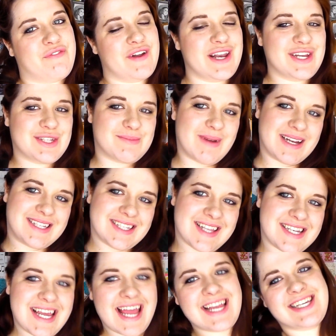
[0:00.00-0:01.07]
finished my
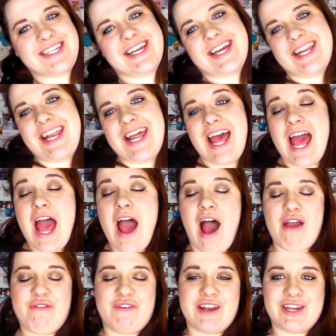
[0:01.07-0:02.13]
dissertation, I
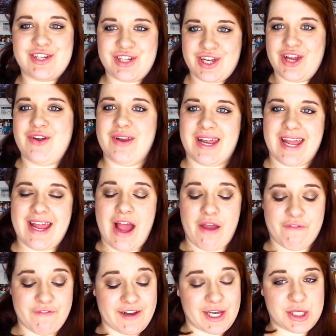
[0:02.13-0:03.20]
finished uni, I
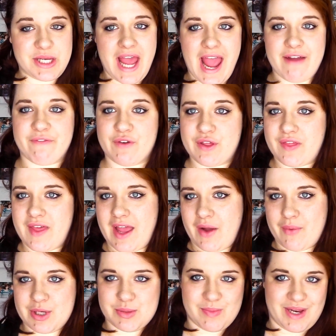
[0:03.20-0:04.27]
finished everything,
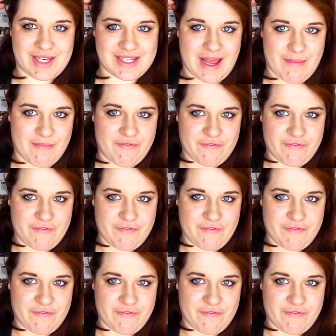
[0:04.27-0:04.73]
which means I'm